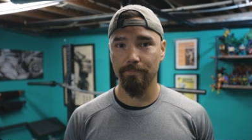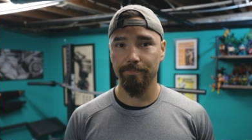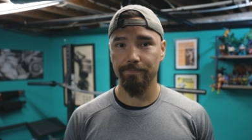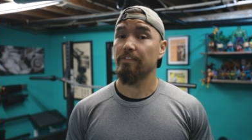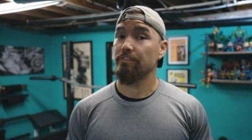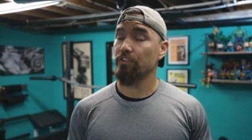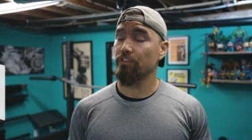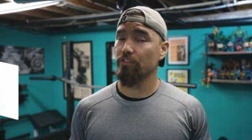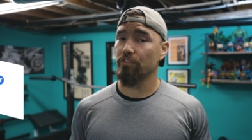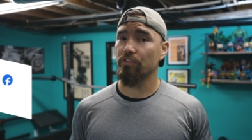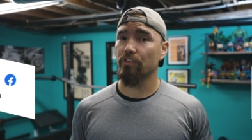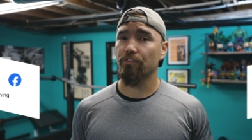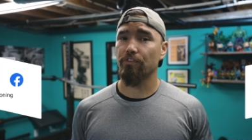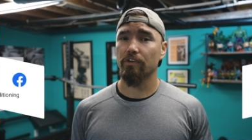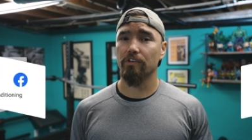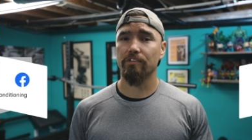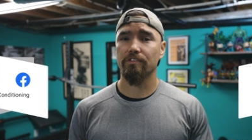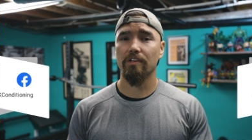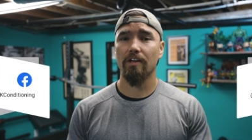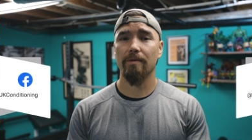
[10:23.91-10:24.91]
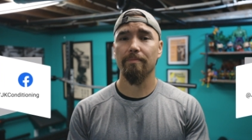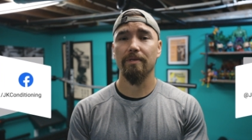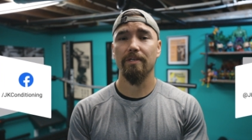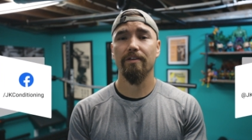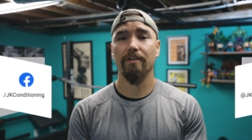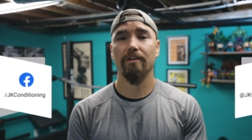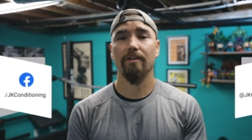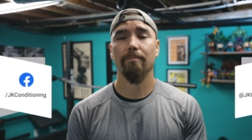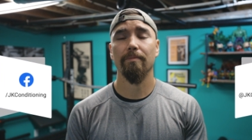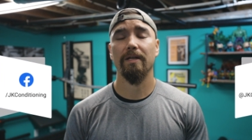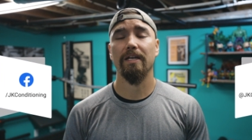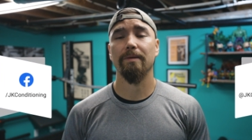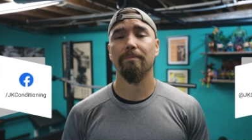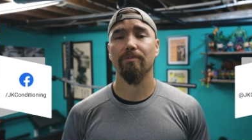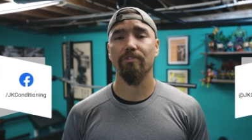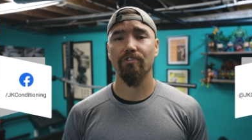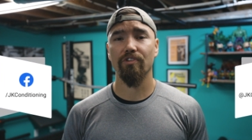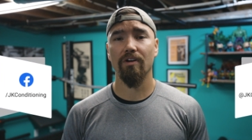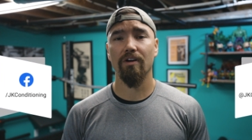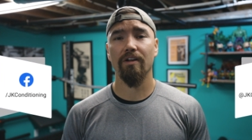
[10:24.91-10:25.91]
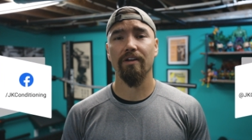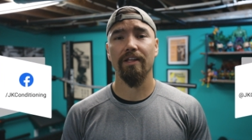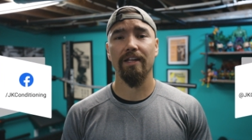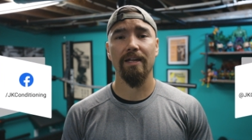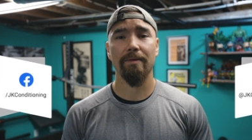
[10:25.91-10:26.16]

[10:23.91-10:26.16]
If this is your first time here, my name is John and